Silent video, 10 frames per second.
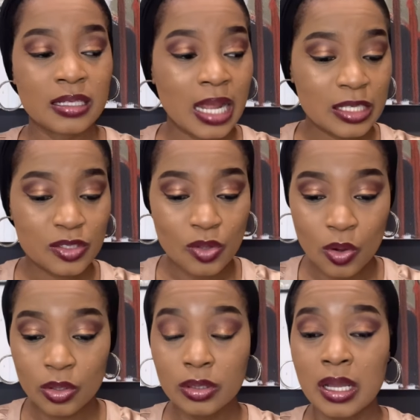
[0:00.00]
That
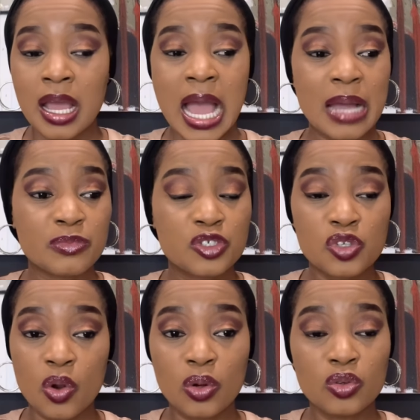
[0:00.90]
song, I'm
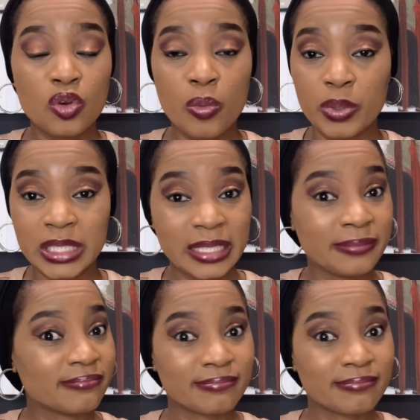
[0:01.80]
sure nobody